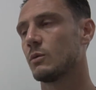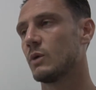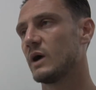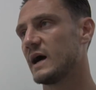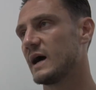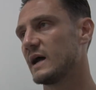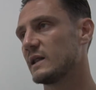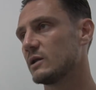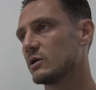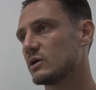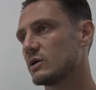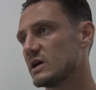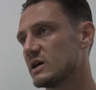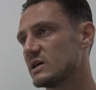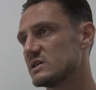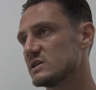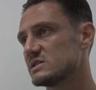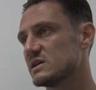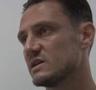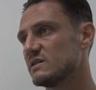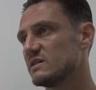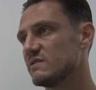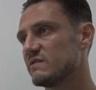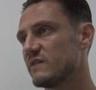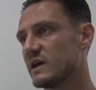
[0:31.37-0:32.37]
way I look at it
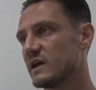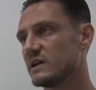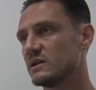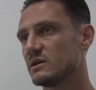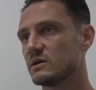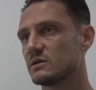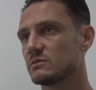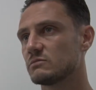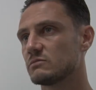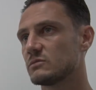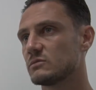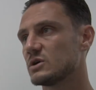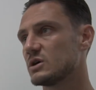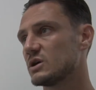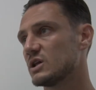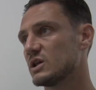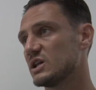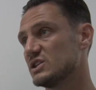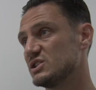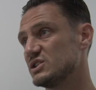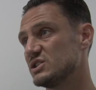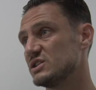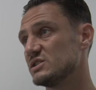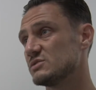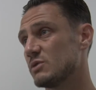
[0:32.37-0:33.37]
as a defender,
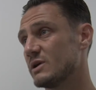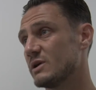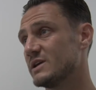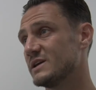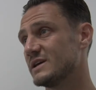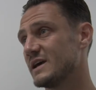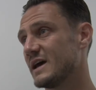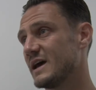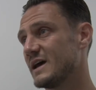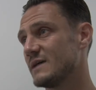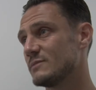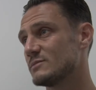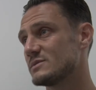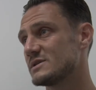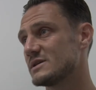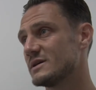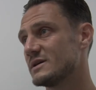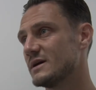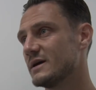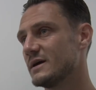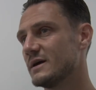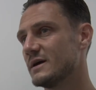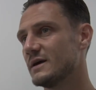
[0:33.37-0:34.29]
clean sheets win your games,